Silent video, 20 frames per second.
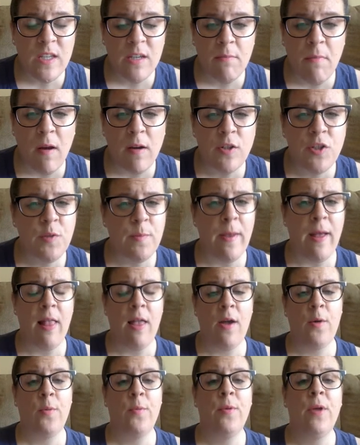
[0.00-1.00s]

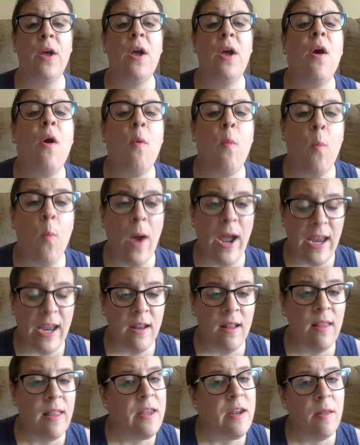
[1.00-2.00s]
marshmallow. Wait
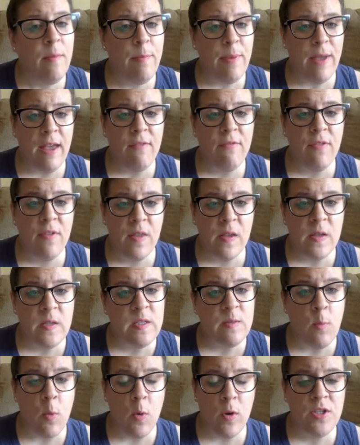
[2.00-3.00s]
a little bit for the
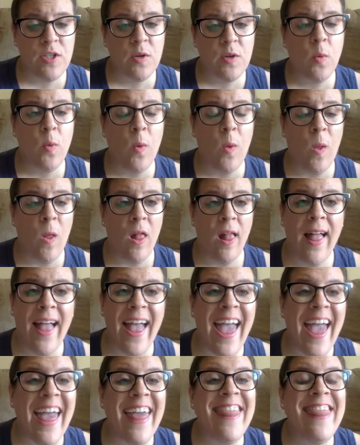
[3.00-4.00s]
s'more to cool,
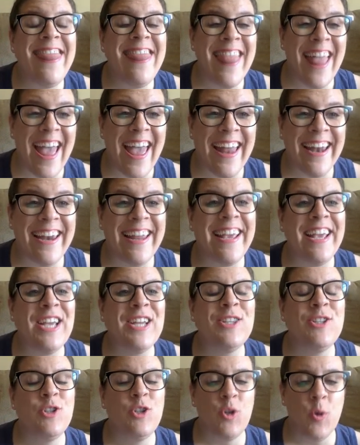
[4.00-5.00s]
and then
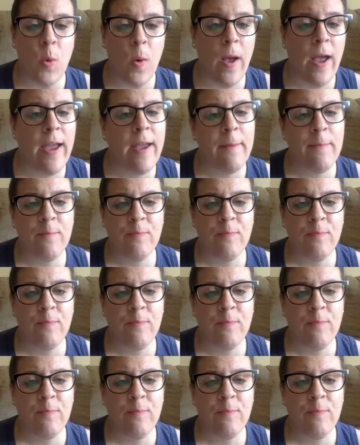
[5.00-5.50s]
enjoy.